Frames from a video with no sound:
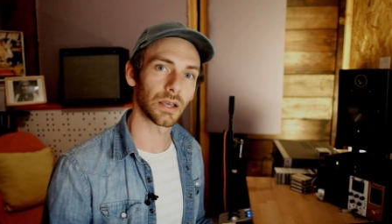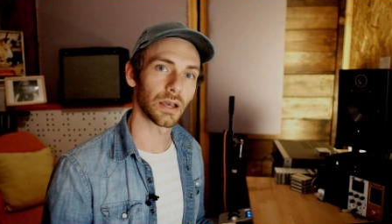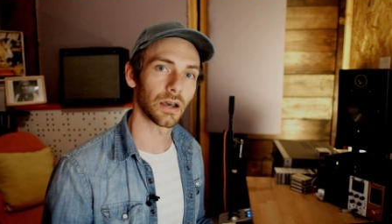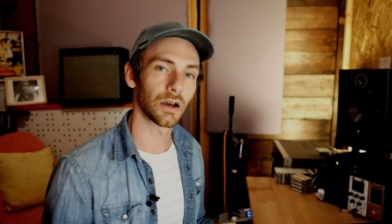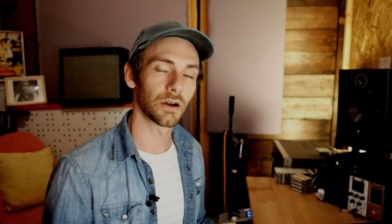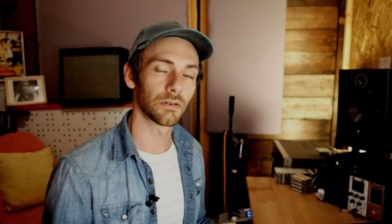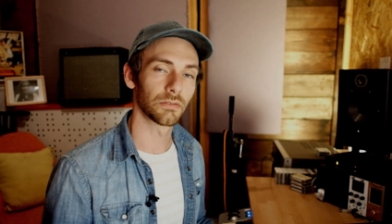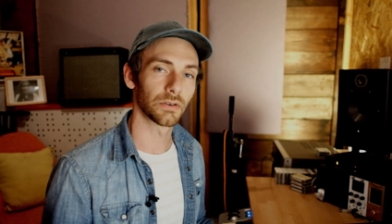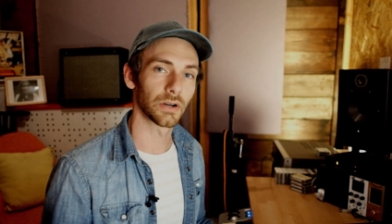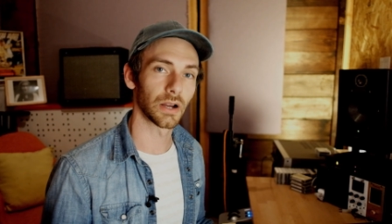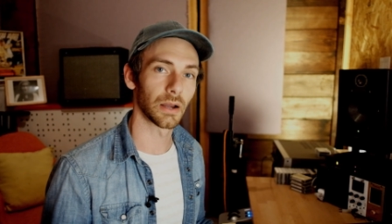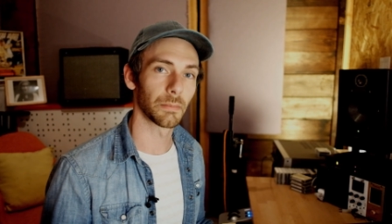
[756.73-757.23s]

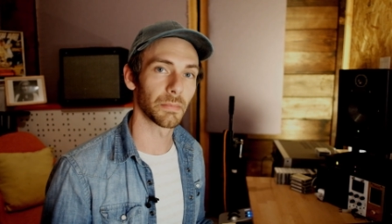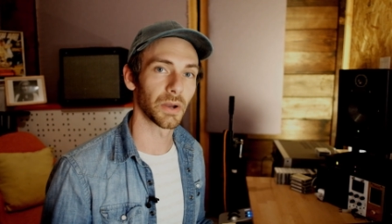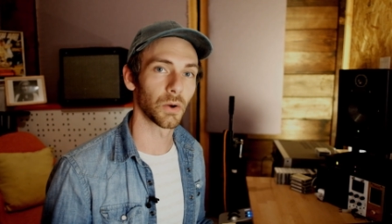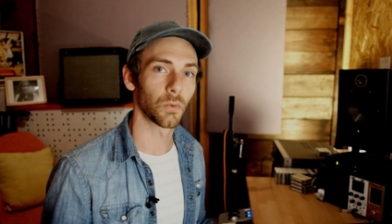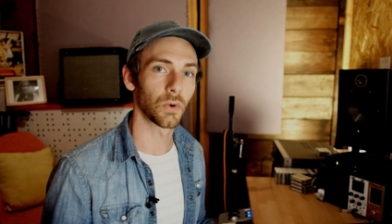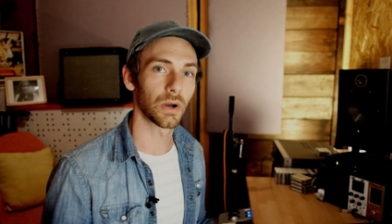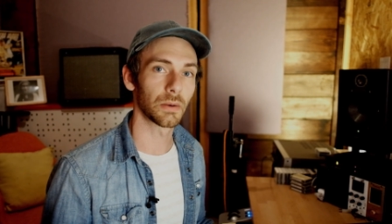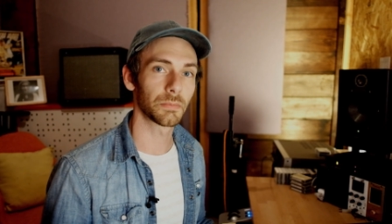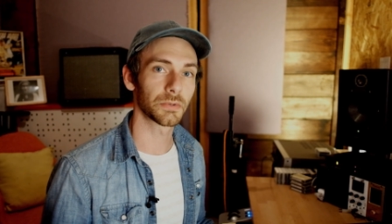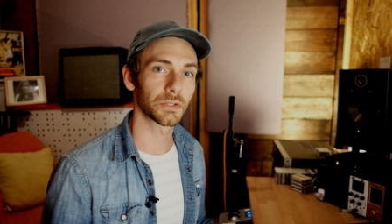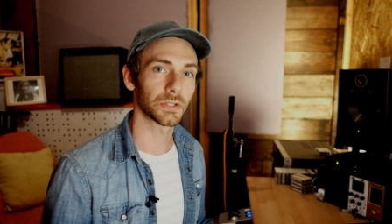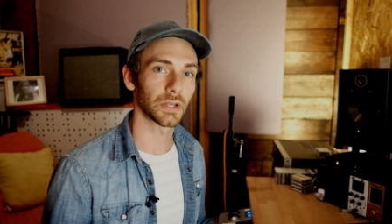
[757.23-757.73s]
over at my
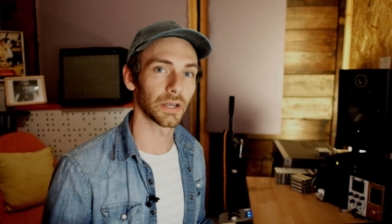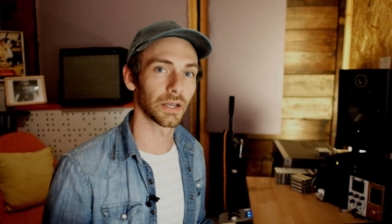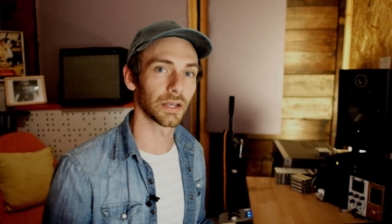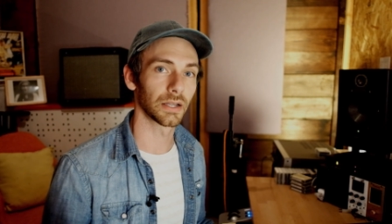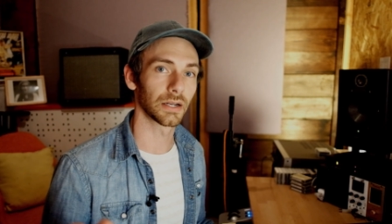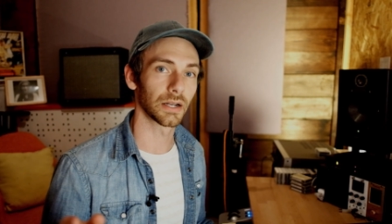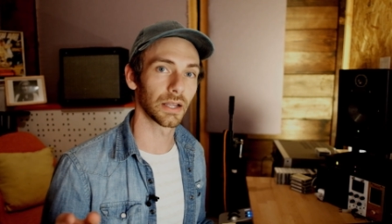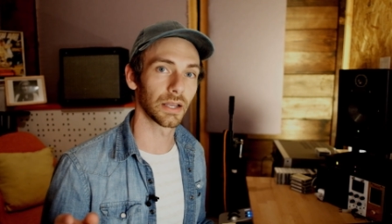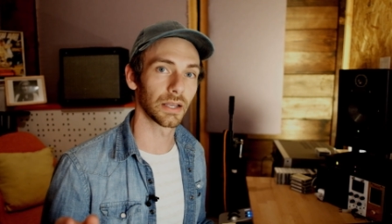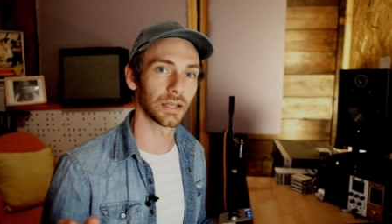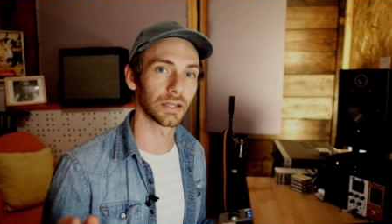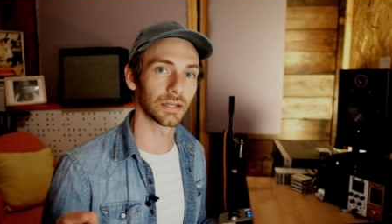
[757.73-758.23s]

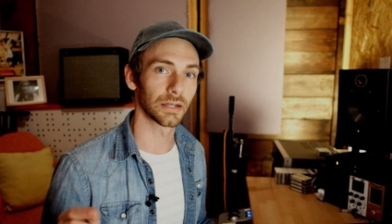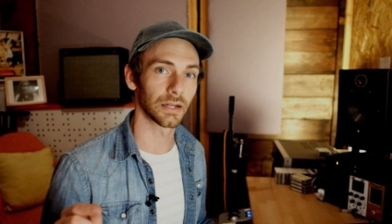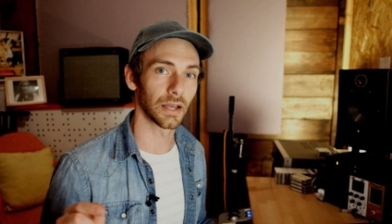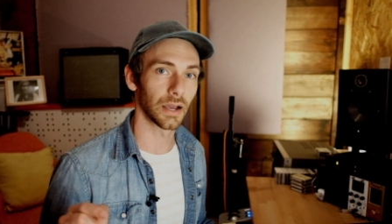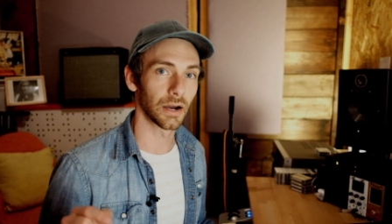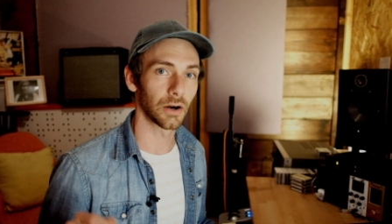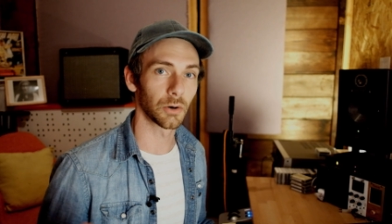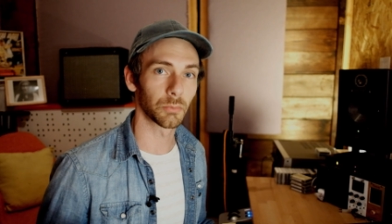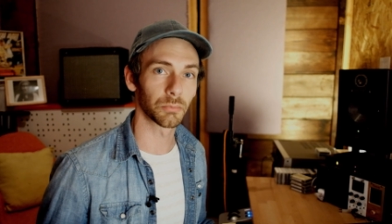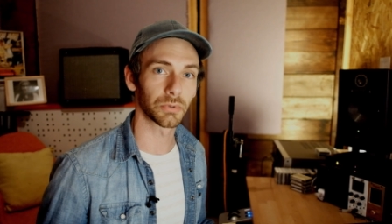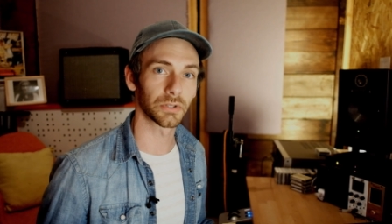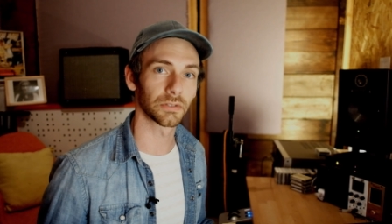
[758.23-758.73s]
website, and
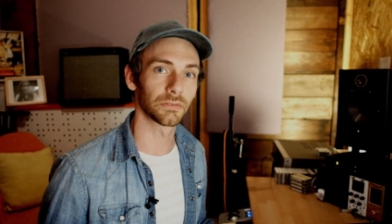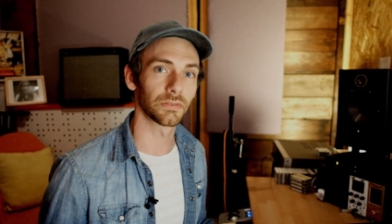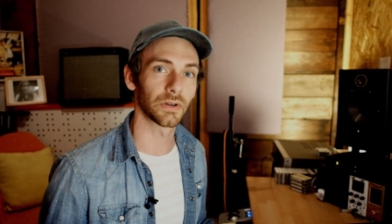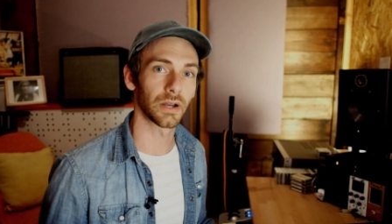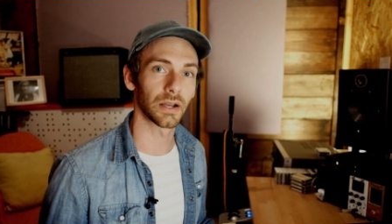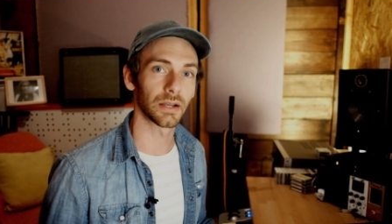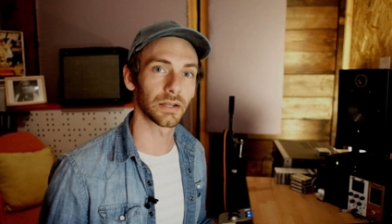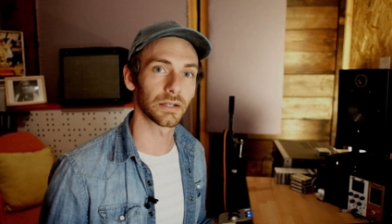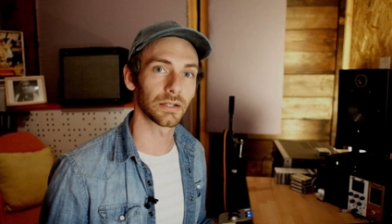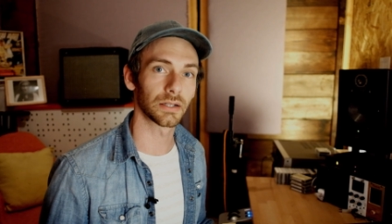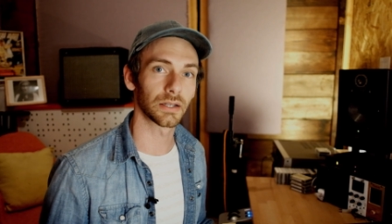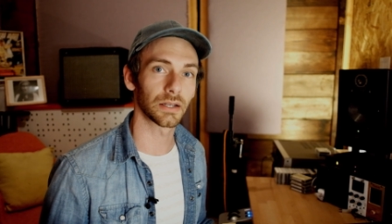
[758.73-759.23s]
I'll
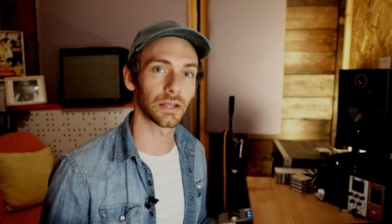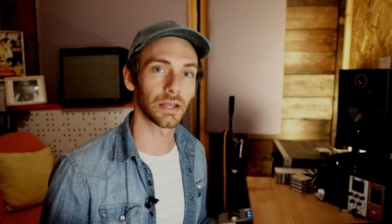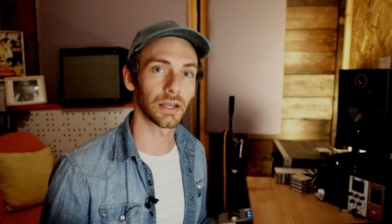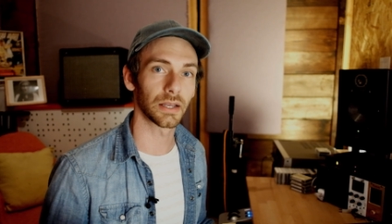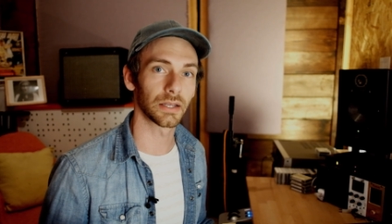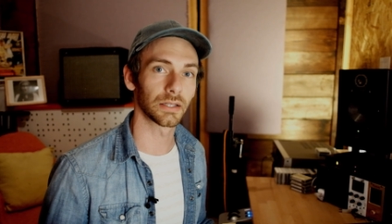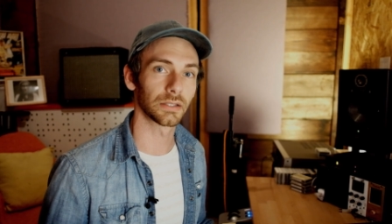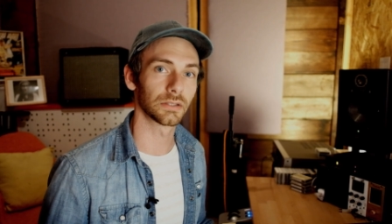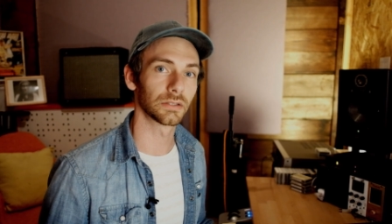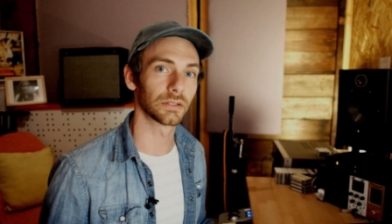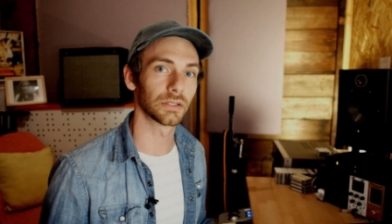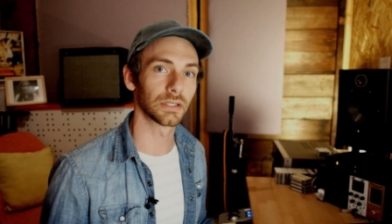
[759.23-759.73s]
provide
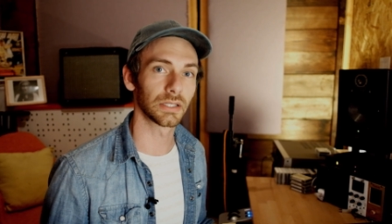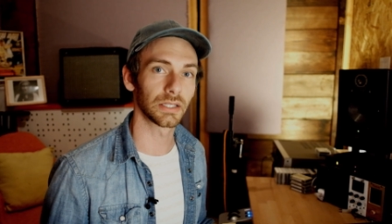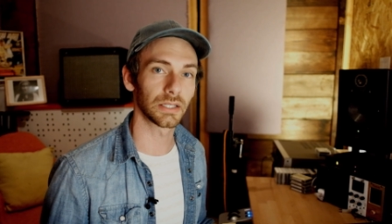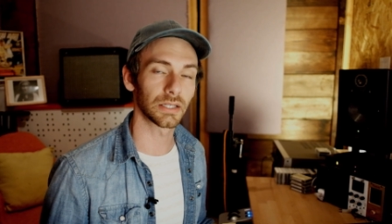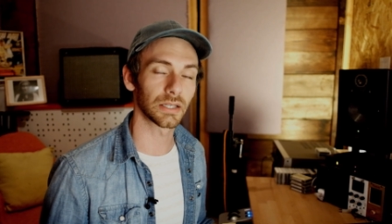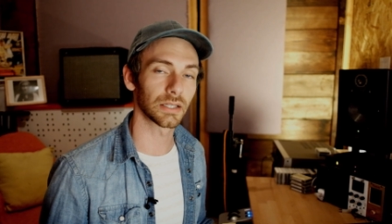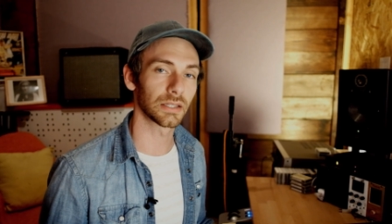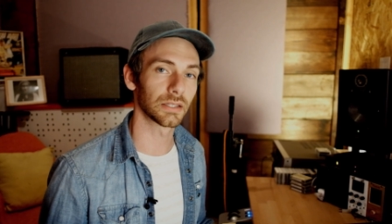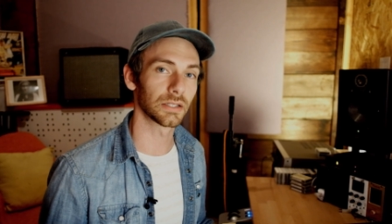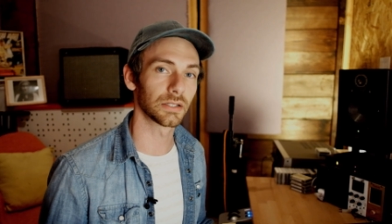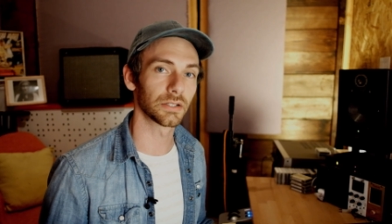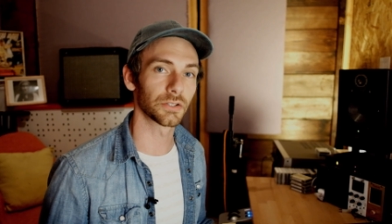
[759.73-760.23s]
a link
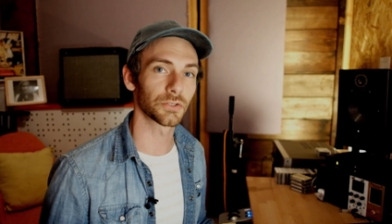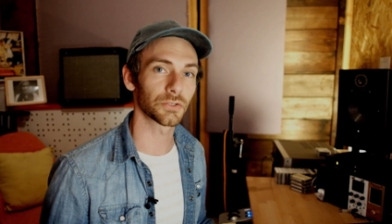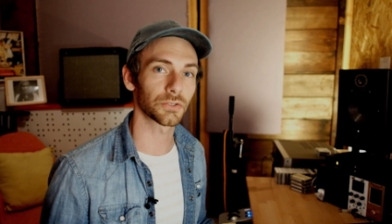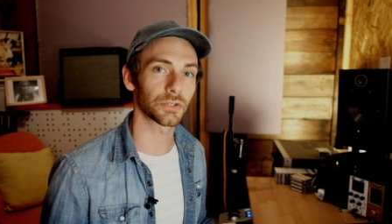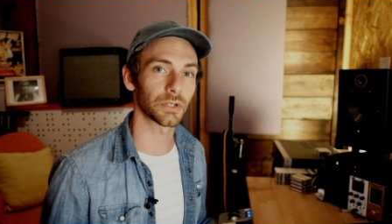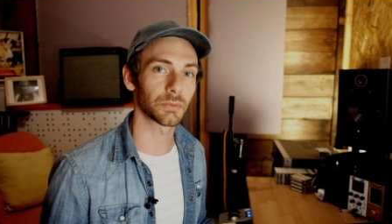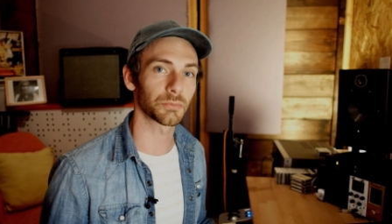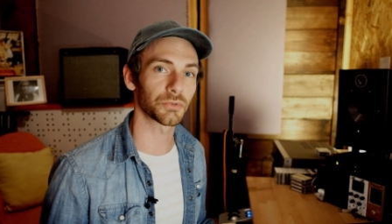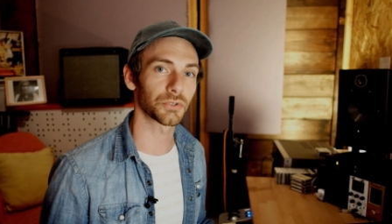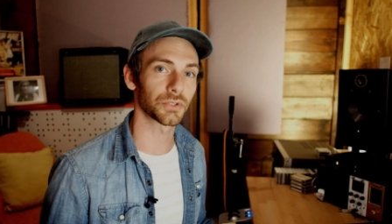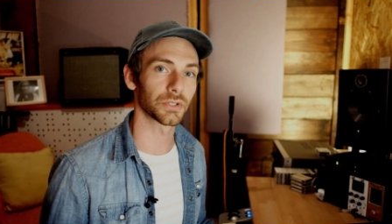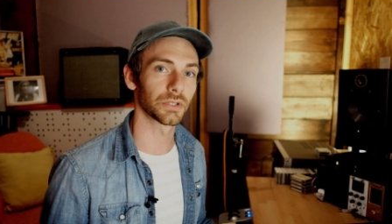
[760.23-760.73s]
in the
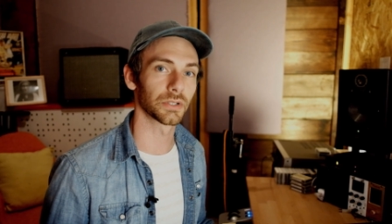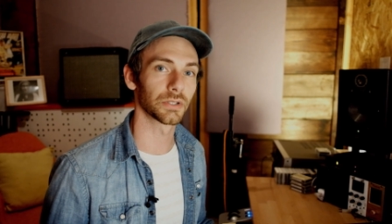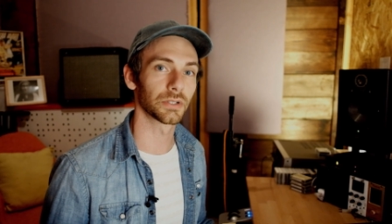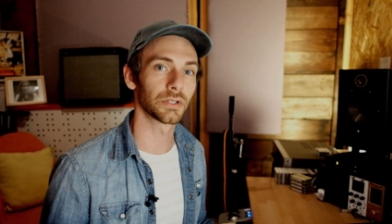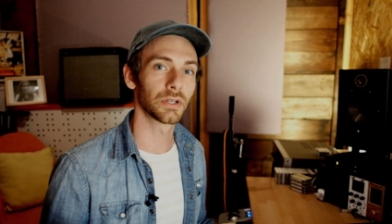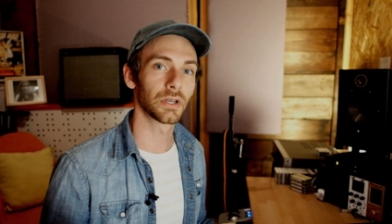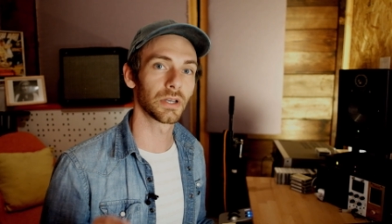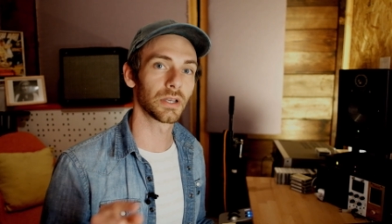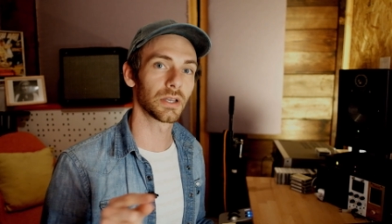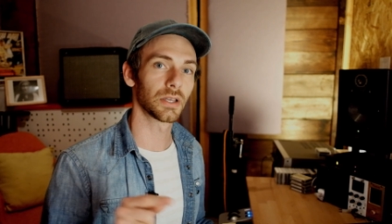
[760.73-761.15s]
description